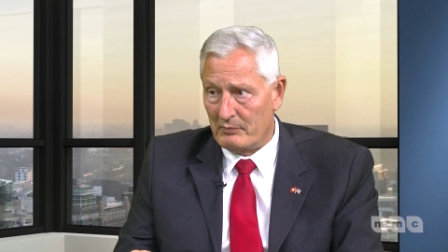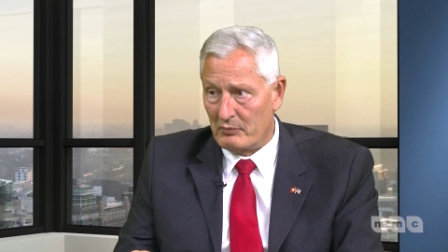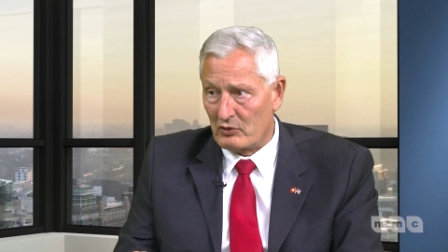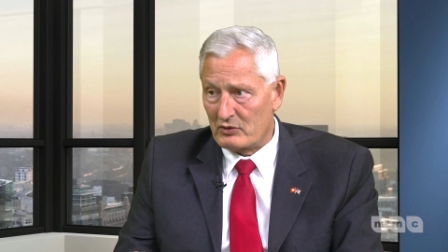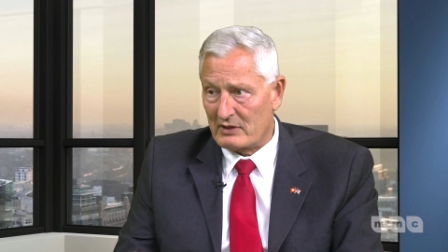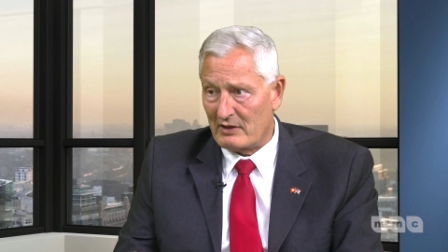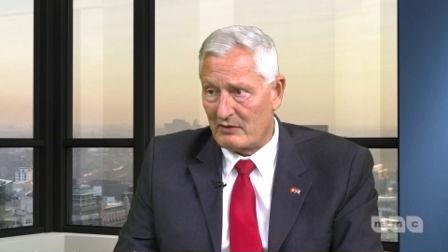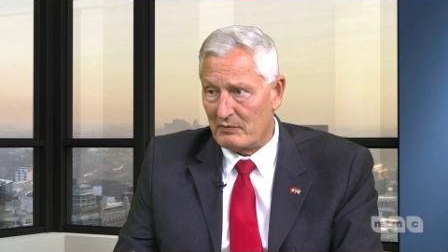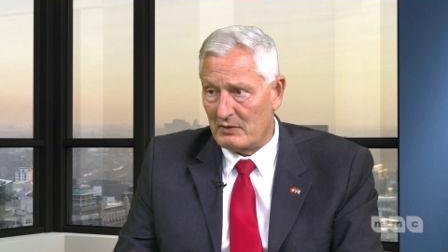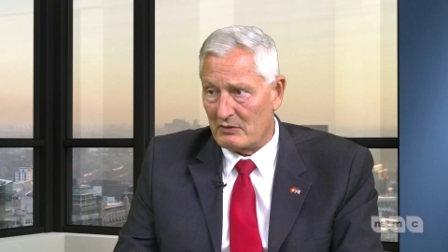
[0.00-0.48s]

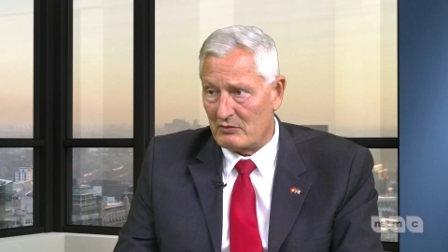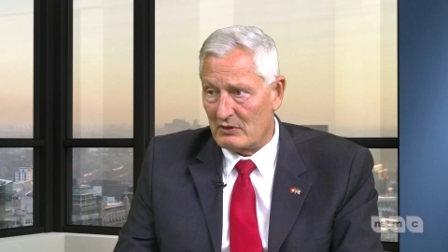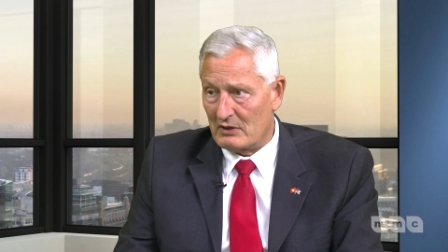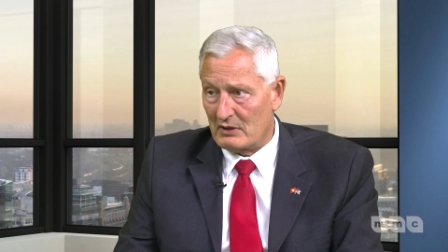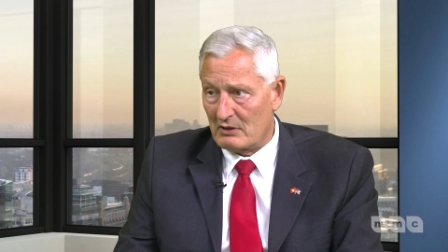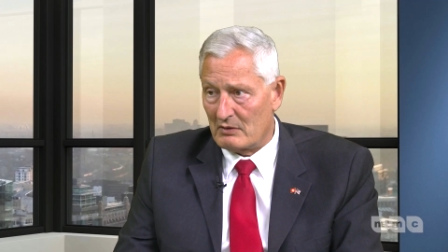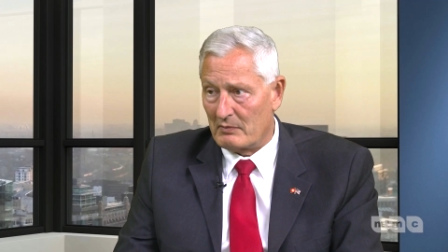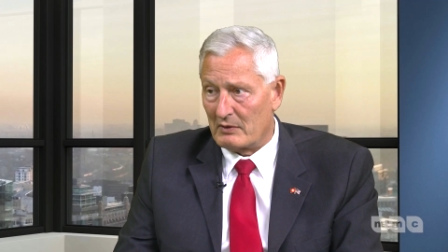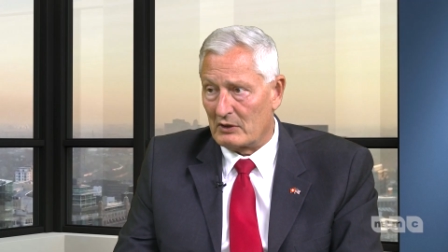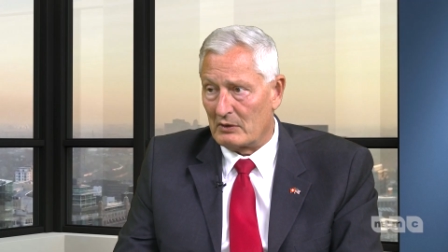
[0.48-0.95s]
books I've been
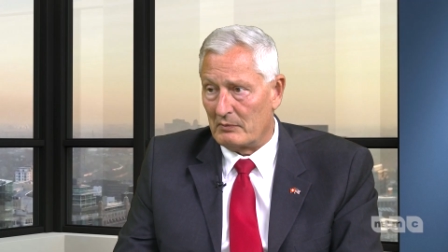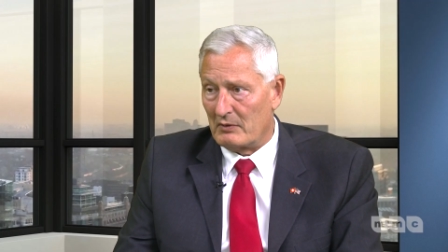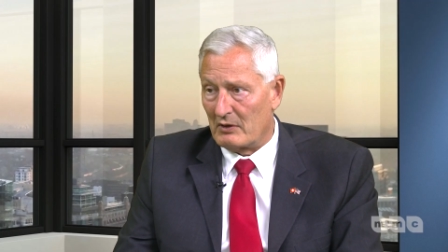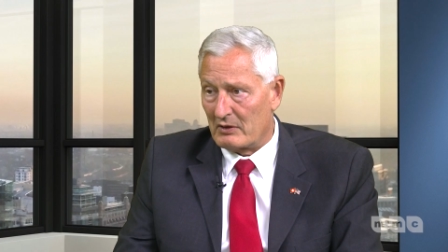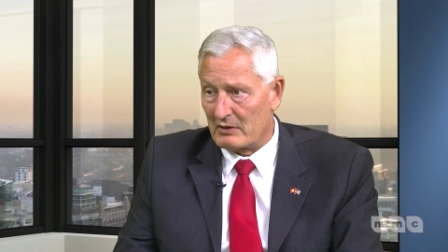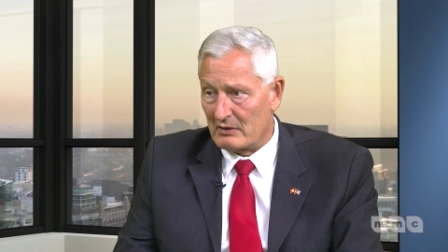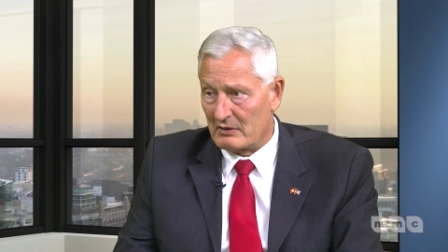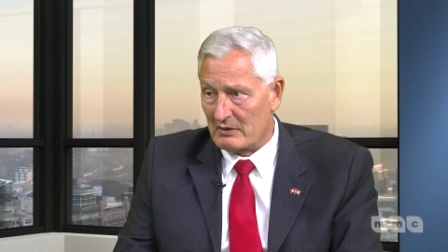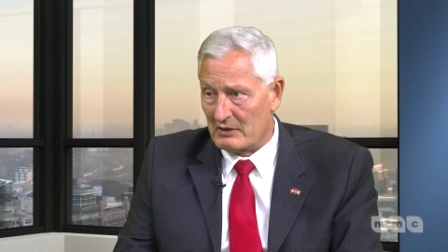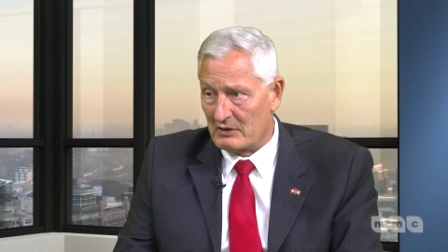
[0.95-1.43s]
reading about
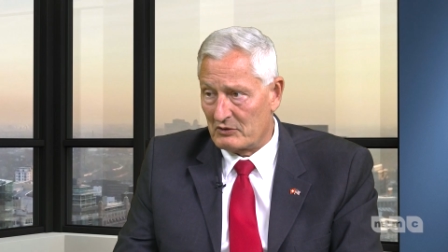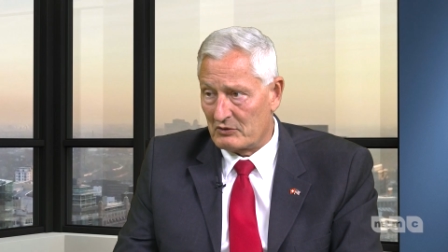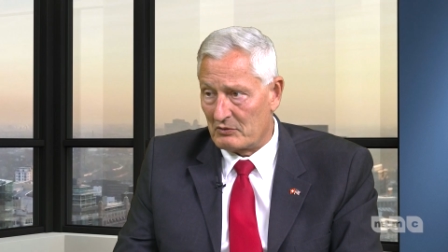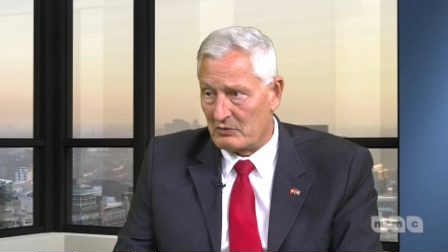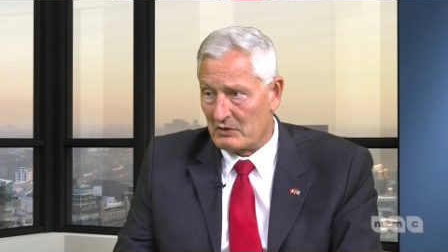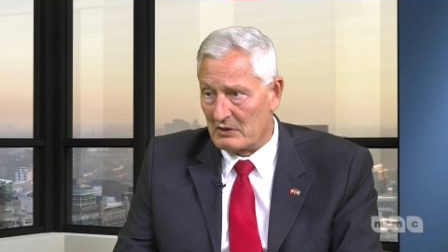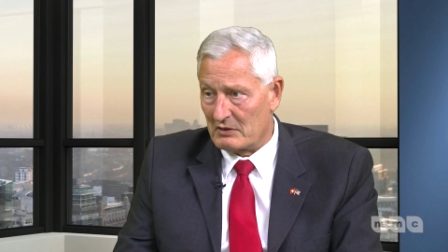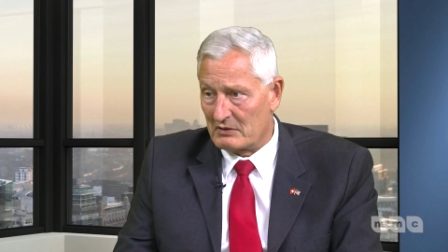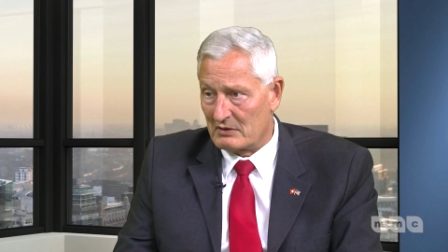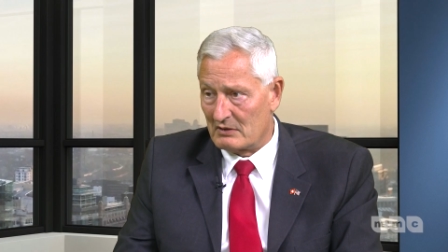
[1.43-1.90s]
American
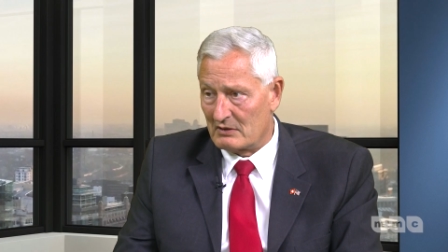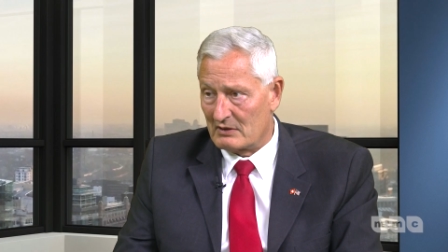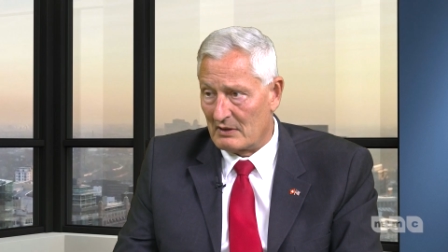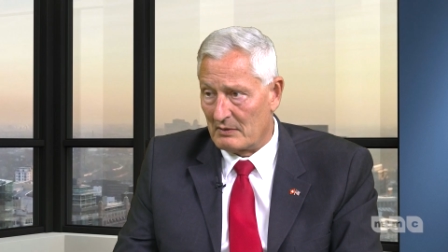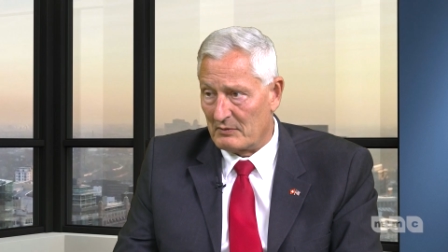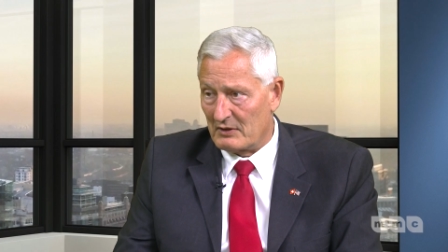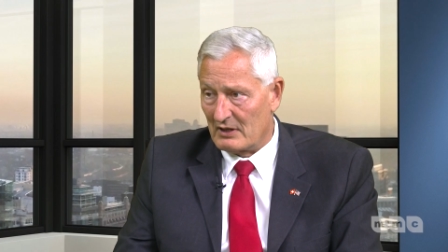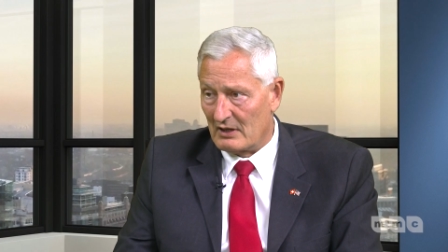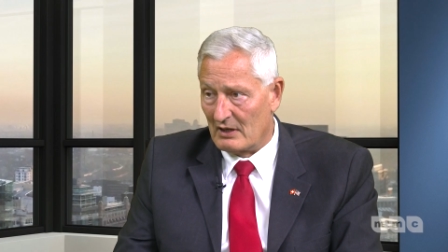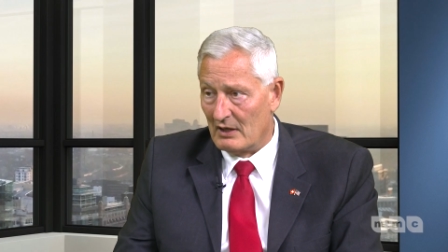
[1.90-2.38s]
history since
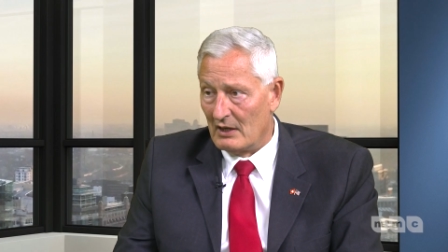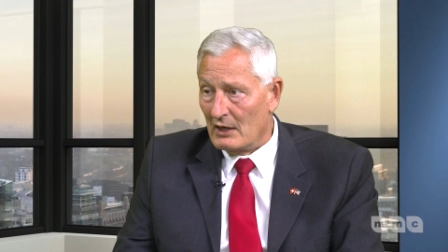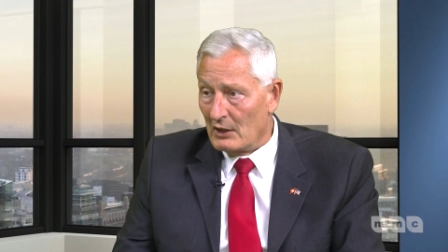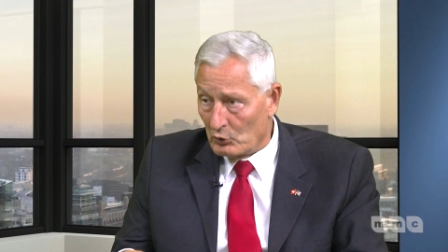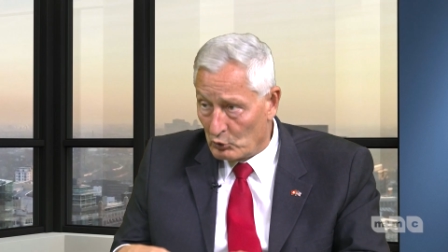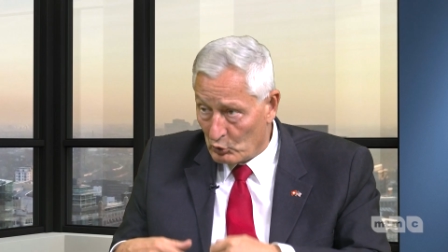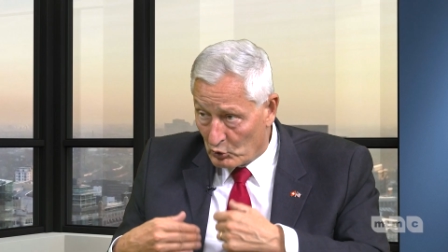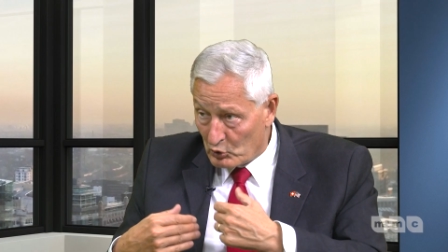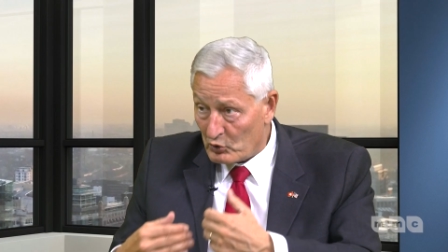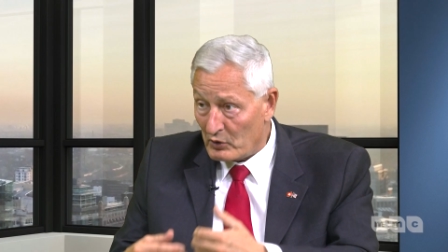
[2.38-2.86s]
I'm here,
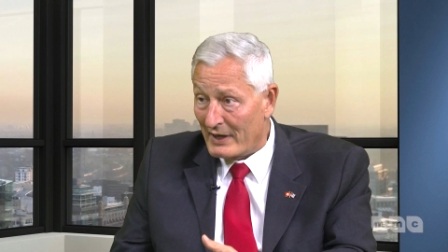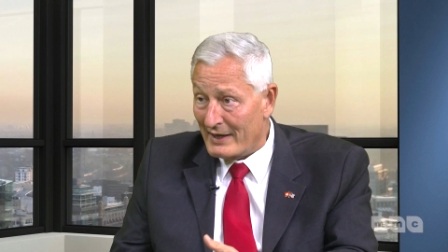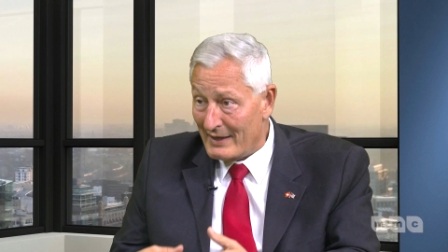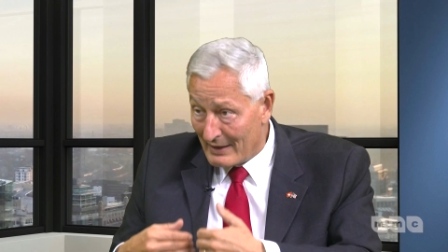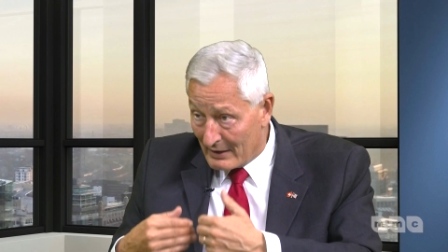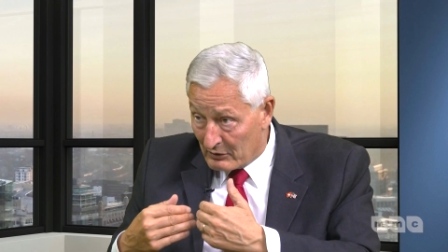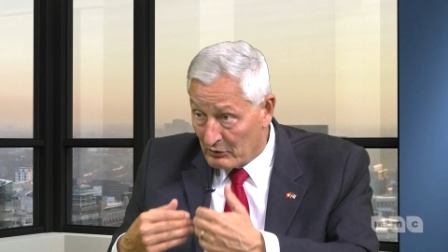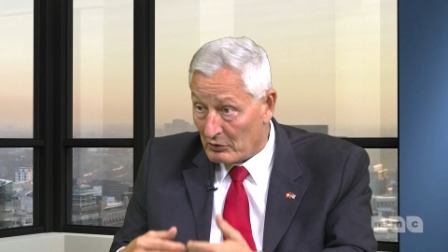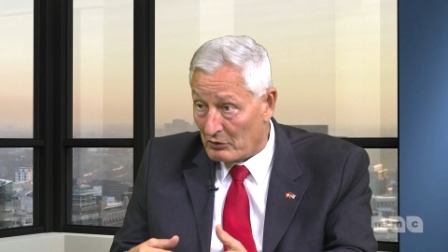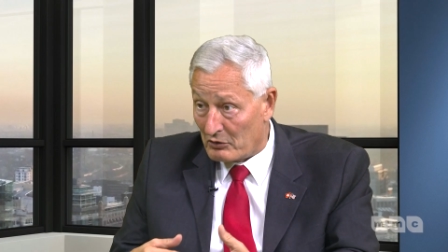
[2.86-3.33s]
to try
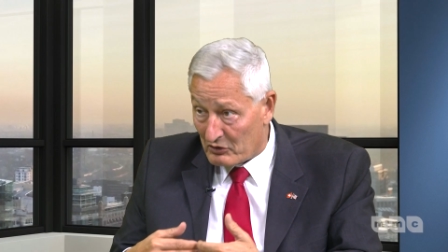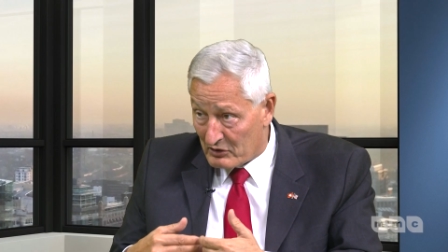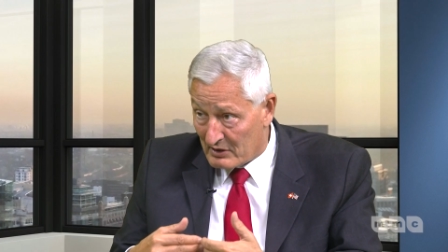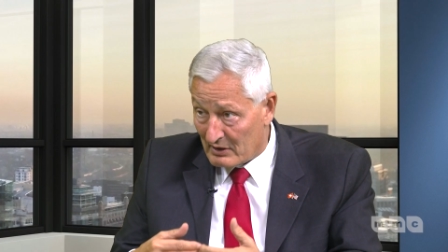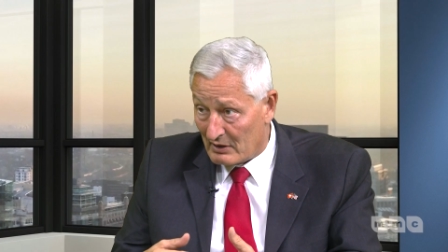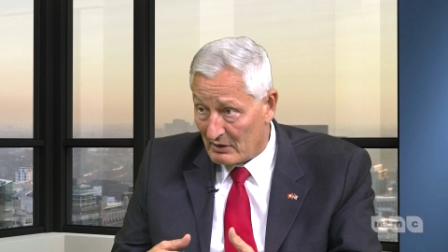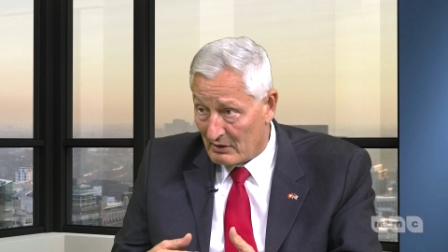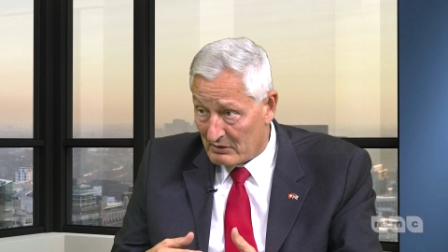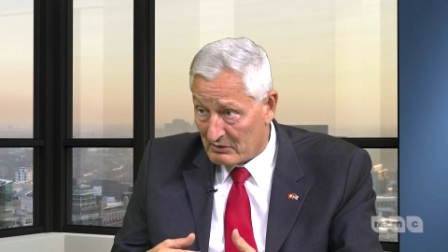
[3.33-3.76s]
and understand